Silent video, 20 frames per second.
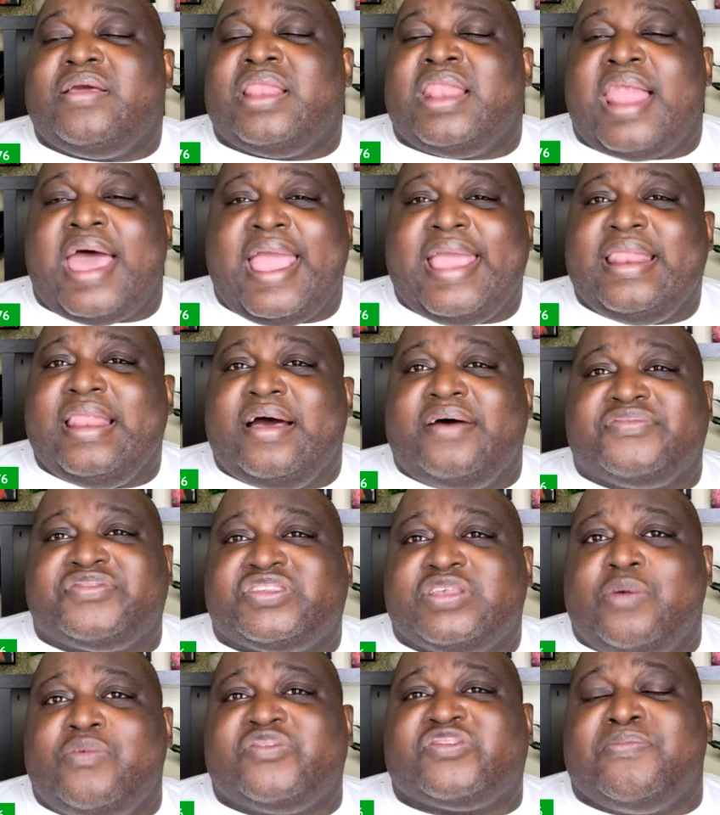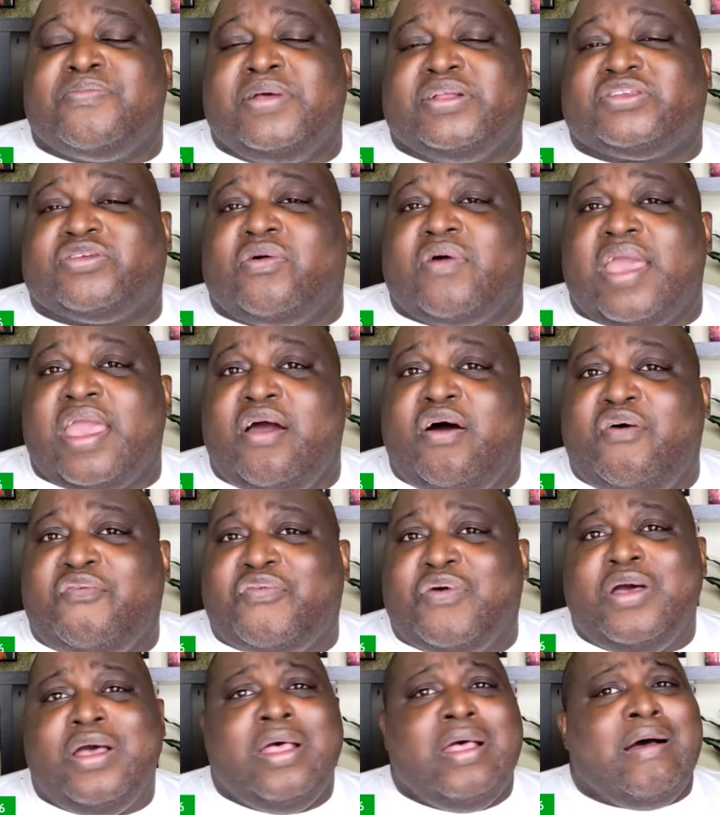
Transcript: light of someone's mental health